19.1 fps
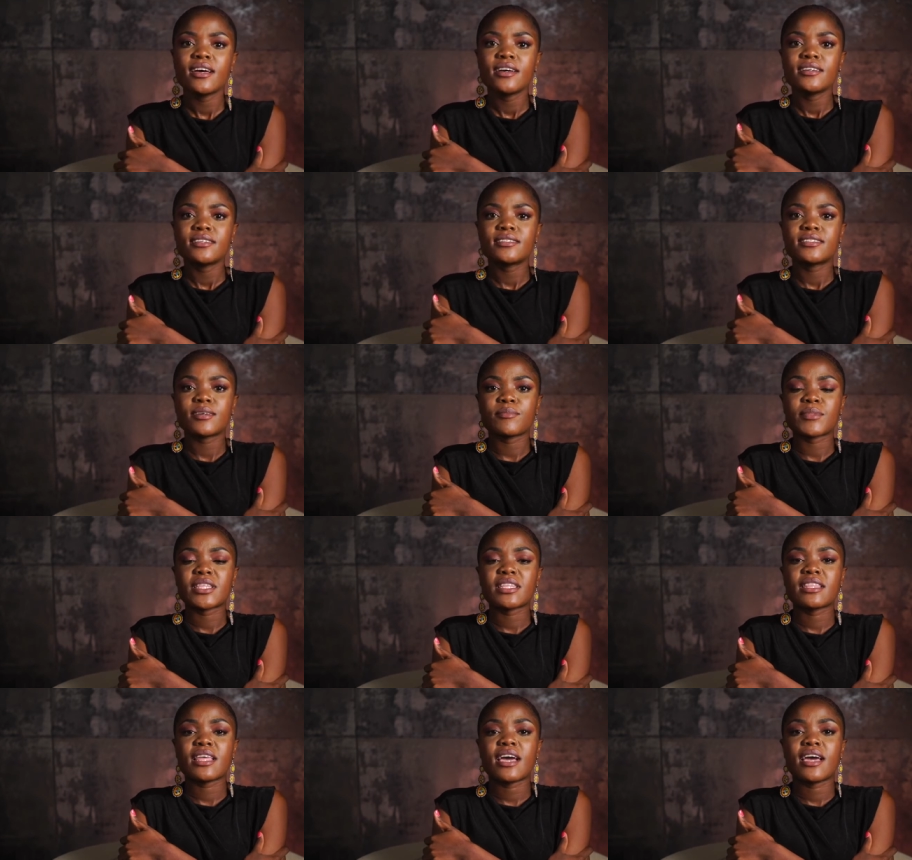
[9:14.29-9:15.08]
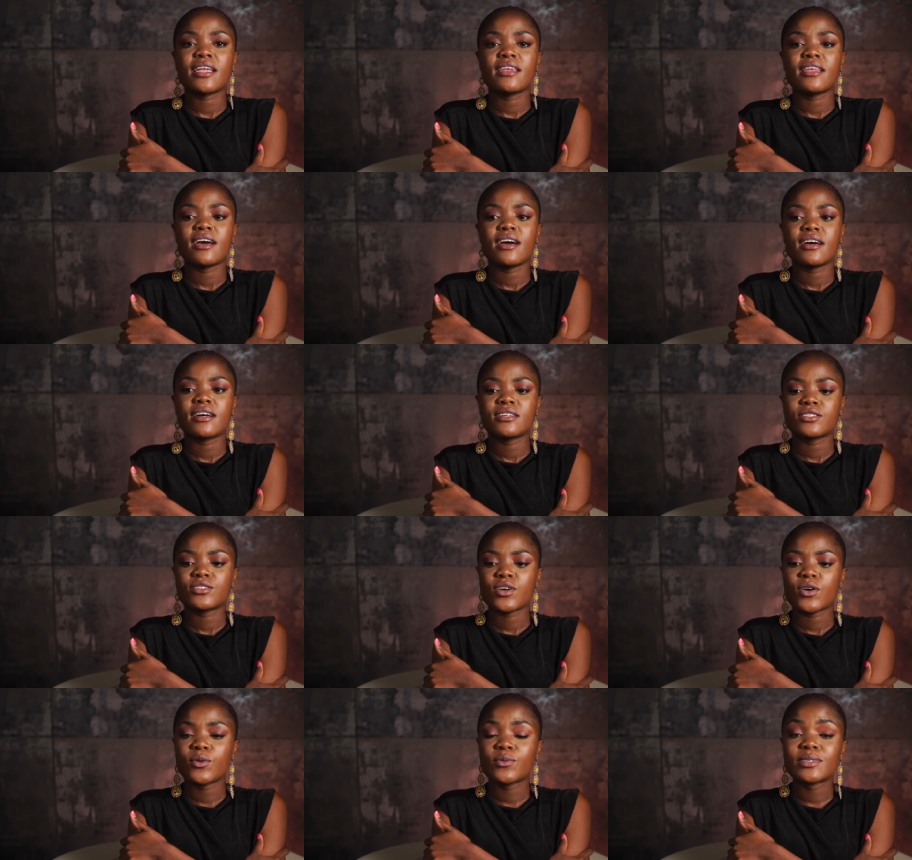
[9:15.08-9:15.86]
something that has
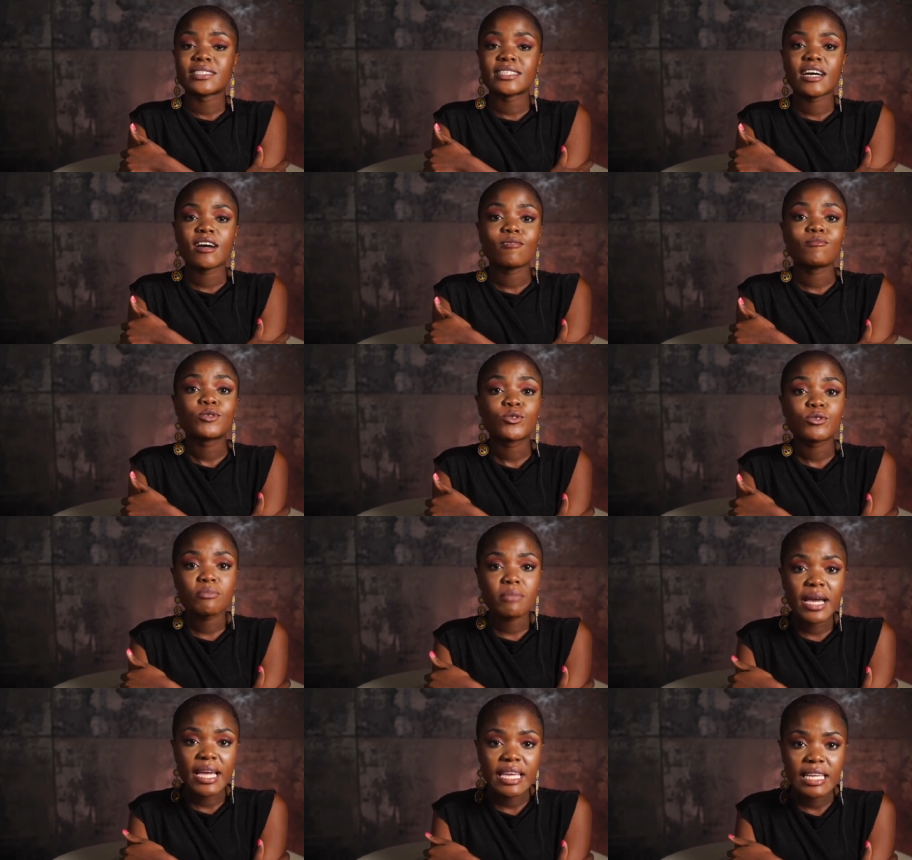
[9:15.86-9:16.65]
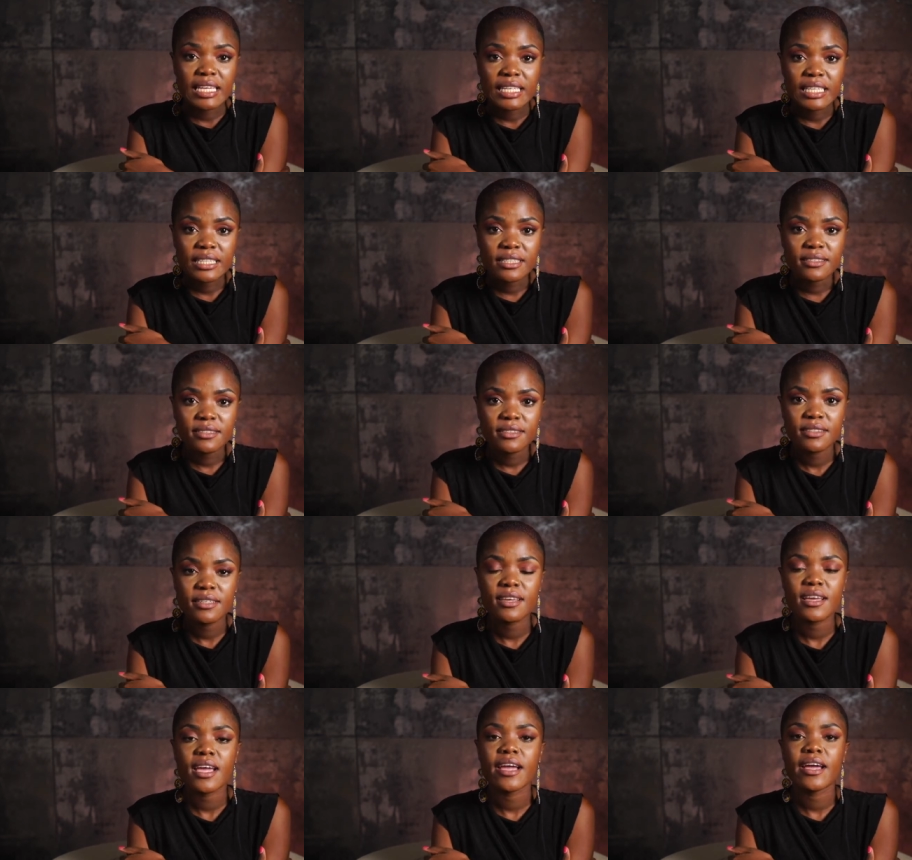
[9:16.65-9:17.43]
always helped with my
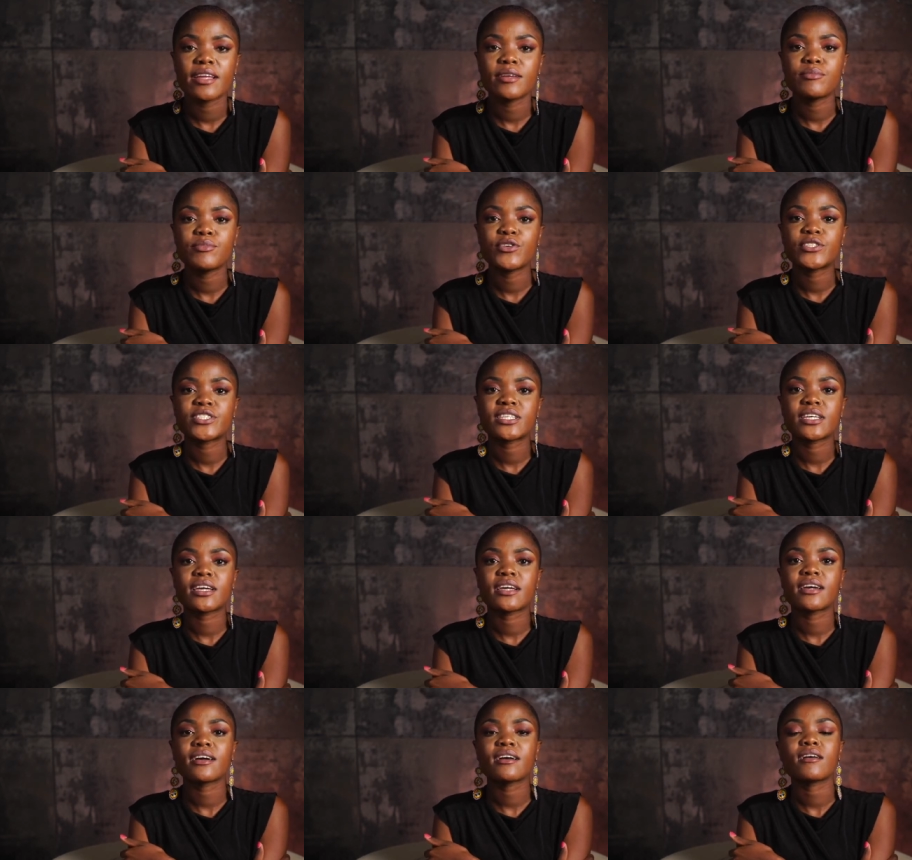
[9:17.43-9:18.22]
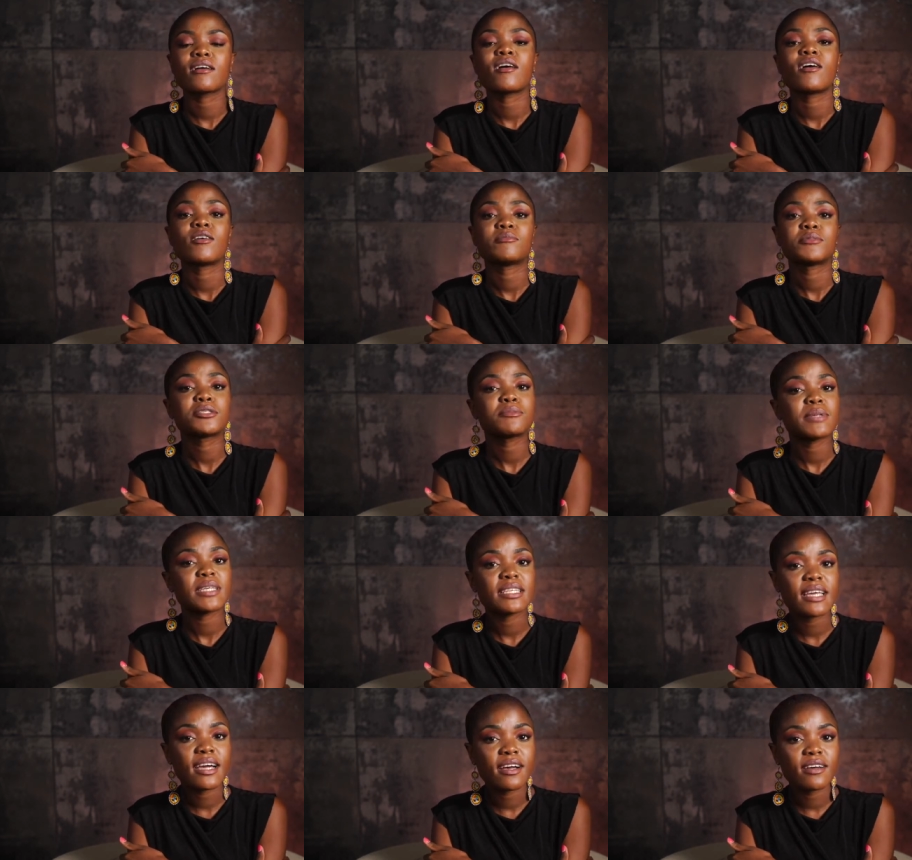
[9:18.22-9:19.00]
healing and music calms
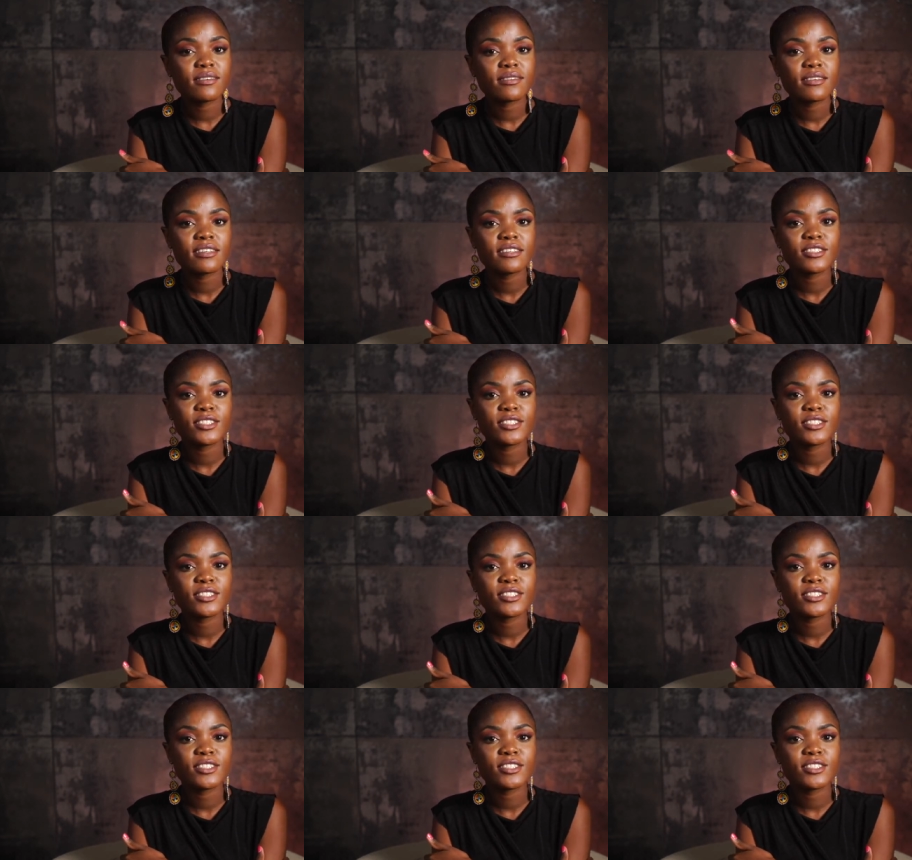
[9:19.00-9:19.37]
me down.